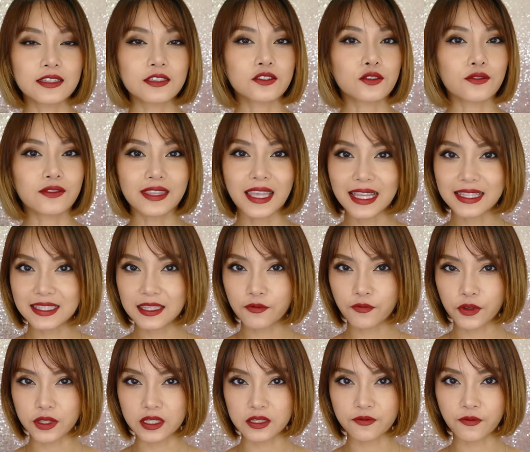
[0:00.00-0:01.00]
So that's
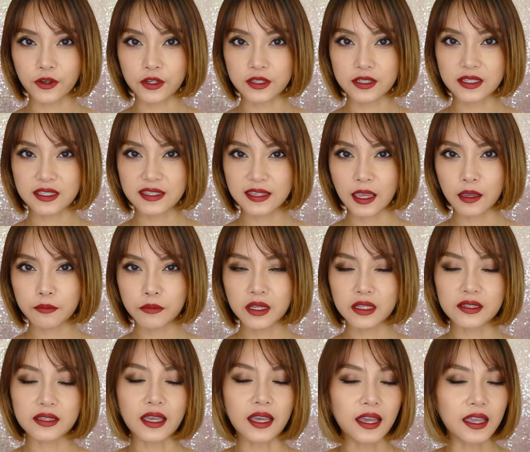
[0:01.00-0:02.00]
it for this first
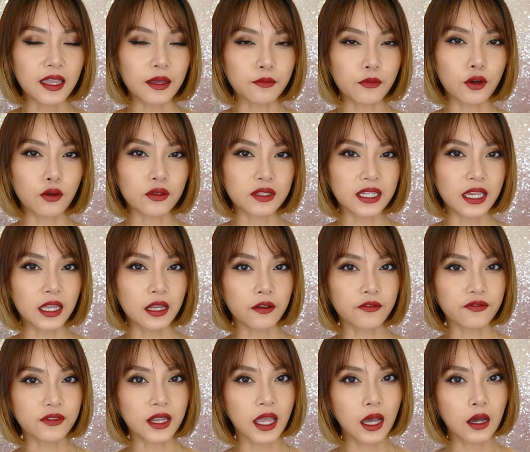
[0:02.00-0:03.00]
segment. I am going to head
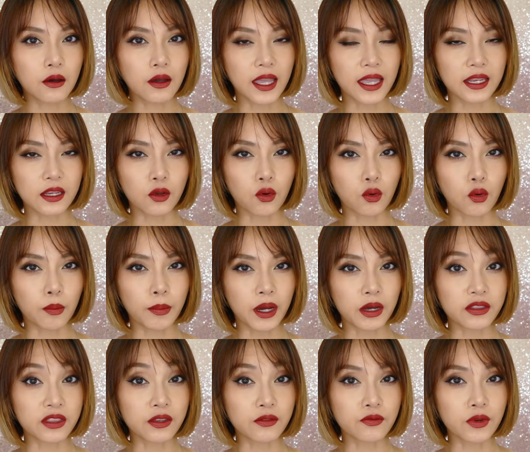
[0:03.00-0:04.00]
off now and go
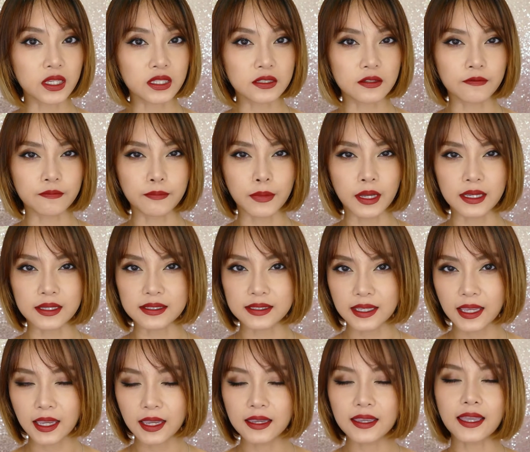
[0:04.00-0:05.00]
about the rest of my
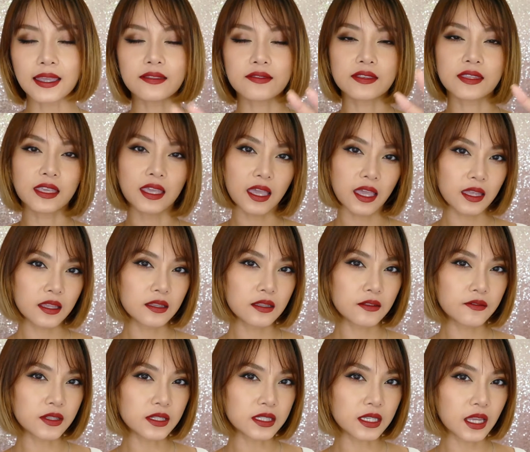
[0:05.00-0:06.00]
day. At the
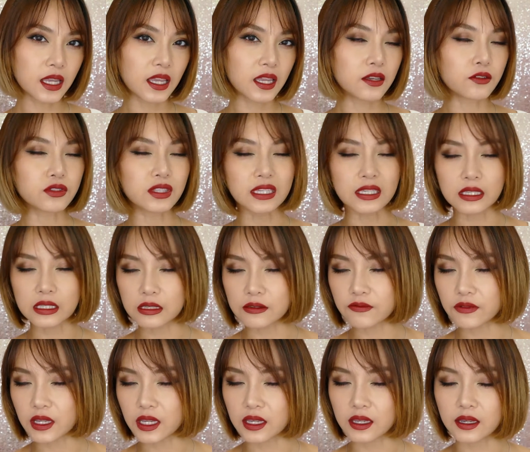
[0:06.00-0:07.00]
end of the day or the
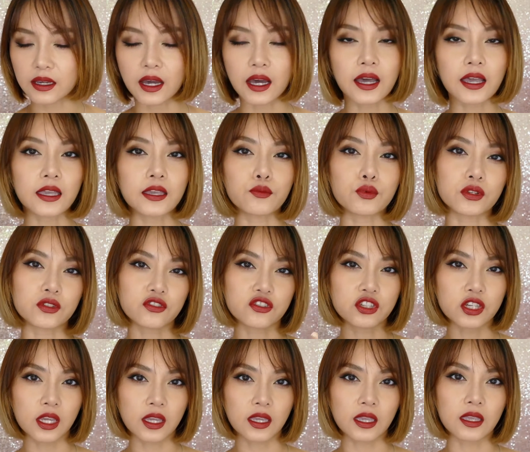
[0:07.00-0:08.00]
evening, I will
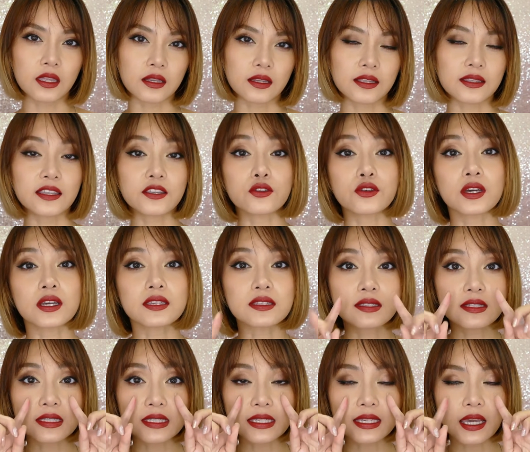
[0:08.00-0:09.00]
check in and let you guys
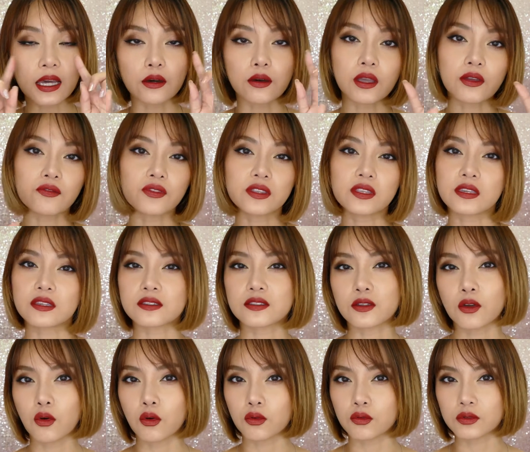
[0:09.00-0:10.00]
see how everything
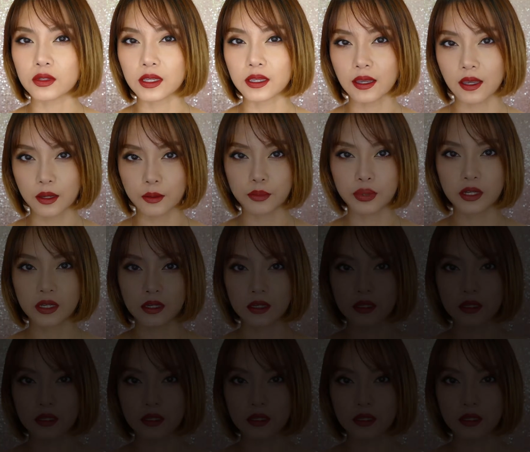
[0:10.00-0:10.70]
is holding up.